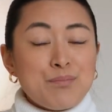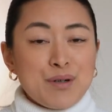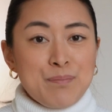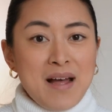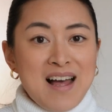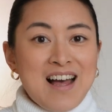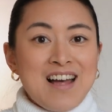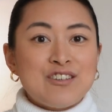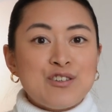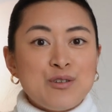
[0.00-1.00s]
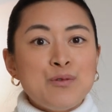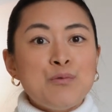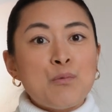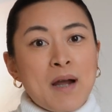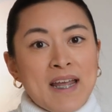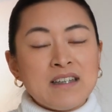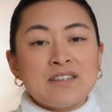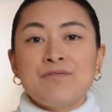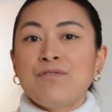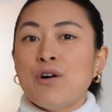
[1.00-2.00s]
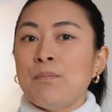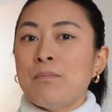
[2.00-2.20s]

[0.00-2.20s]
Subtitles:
prepared to wait for